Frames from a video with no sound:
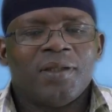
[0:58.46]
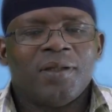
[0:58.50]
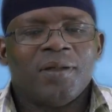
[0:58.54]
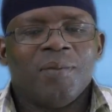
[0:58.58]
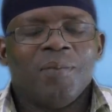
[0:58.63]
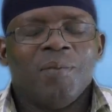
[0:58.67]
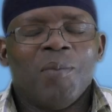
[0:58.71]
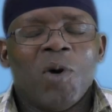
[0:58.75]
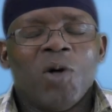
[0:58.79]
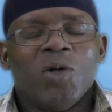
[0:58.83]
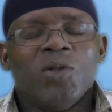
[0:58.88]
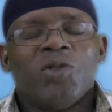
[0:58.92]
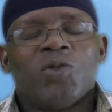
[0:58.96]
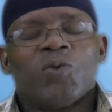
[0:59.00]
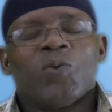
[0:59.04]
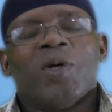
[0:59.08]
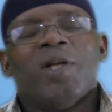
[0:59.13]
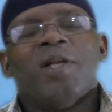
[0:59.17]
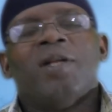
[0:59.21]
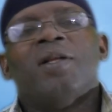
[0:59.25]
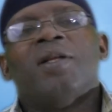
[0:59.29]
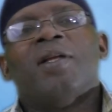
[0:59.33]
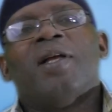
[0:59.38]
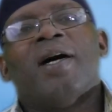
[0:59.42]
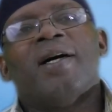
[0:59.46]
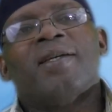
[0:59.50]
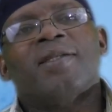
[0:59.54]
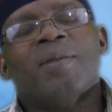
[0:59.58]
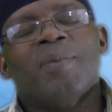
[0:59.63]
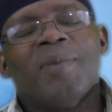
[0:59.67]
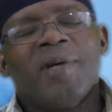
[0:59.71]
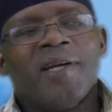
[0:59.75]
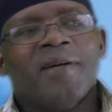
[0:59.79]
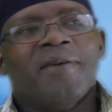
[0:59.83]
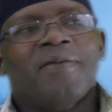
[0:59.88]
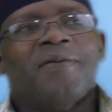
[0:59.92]
months, well, as a
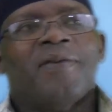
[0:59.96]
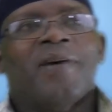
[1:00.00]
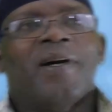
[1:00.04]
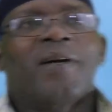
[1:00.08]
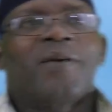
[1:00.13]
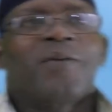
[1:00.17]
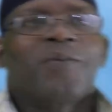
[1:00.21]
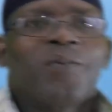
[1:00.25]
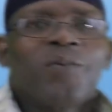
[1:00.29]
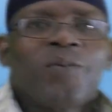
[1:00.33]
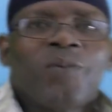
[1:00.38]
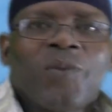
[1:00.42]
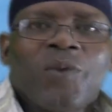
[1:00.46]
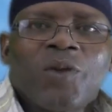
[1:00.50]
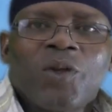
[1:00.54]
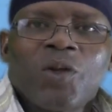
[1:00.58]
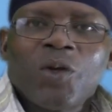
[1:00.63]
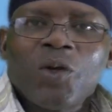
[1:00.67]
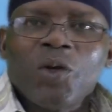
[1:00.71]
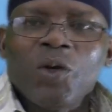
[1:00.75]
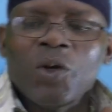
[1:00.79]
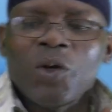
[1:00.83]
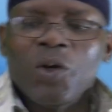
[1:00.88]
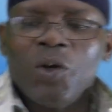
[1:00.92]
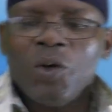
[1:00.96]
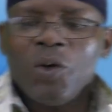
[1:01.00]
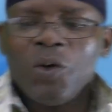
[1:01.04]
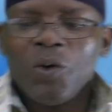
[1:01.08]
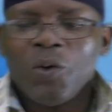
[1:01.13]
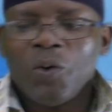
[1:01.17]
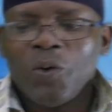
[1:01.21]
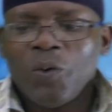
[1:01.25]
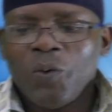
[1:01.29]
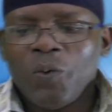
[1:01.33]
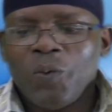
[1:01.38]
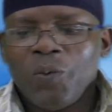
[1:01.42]
matter of fact,
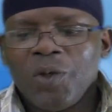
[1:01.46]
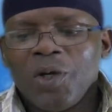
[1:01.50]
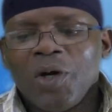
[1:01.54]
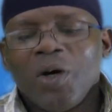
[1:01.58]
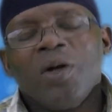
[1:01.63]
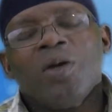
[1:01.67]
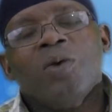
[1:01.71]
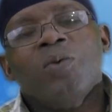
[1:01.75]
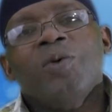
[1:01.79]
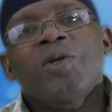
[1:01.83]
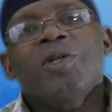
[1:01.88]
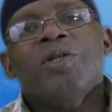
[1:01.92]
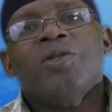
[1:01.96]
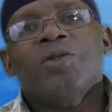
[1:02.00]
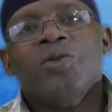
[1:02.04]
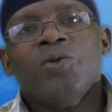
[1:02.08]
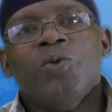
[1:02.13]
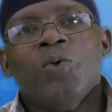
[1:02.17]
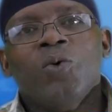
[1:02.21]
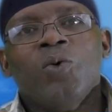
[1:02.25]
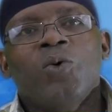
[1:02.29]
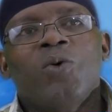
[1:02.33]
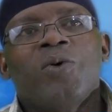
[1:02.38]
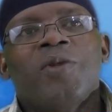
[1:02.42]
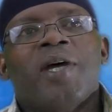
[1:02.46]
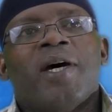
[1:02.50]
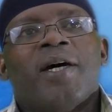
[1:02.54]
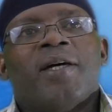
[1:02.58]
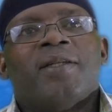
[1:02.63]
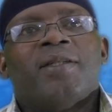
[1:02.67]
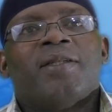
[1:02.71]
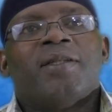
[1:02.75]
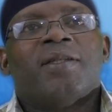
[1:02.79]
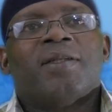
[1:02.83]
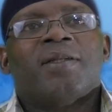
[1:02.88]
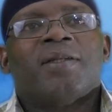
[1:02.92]
we always know
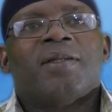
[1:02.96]
that